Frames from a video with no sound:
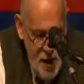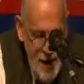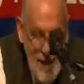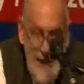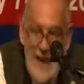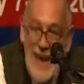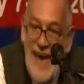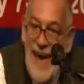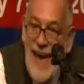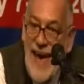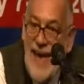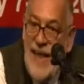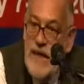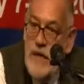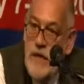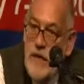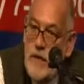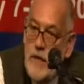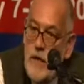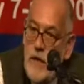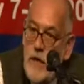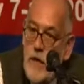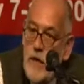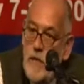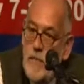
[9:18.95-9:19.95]

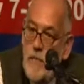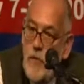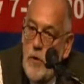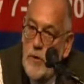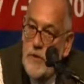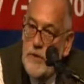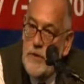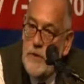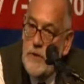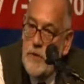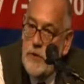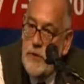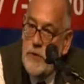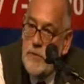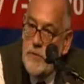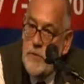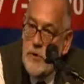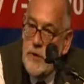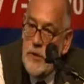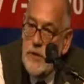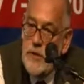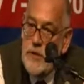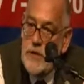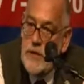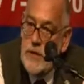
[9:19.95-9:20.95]
again was a
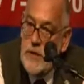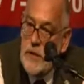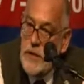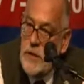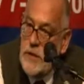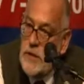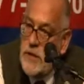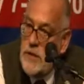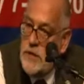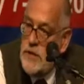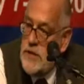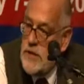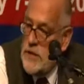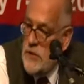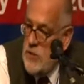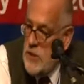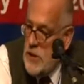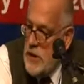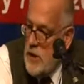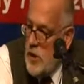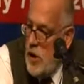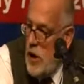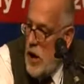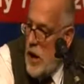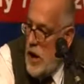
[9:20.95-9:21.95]
conspiracy
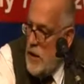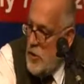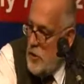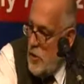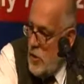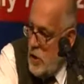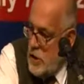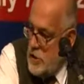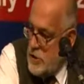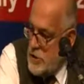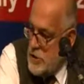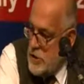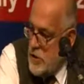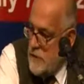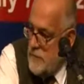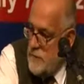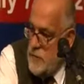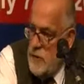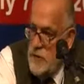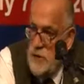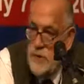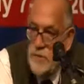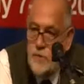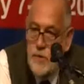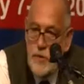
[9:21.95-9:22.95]
theory or ideology
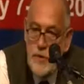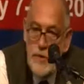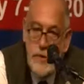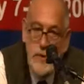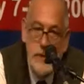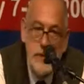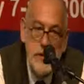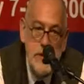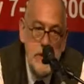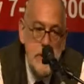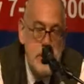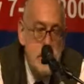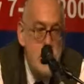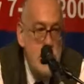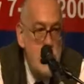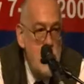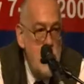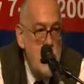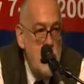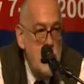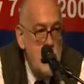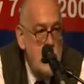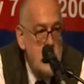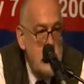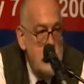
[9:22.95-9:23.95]
of conspiracy
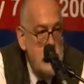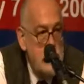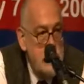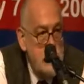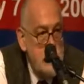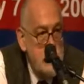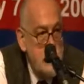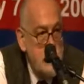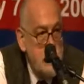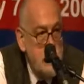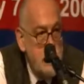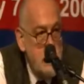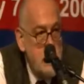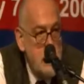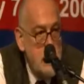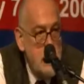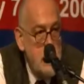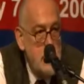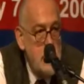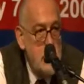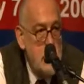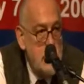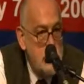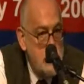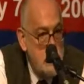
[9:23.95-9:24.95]
concerning
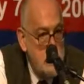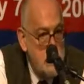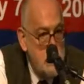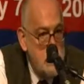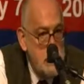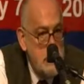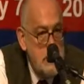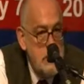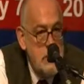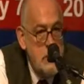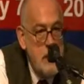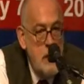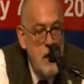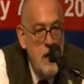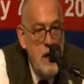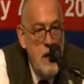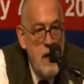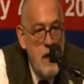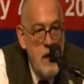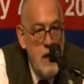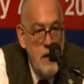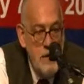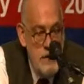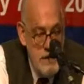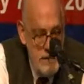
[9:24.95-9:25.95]
uh, Jews.
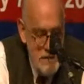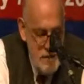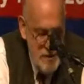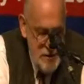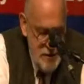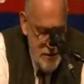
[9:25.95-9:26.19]
This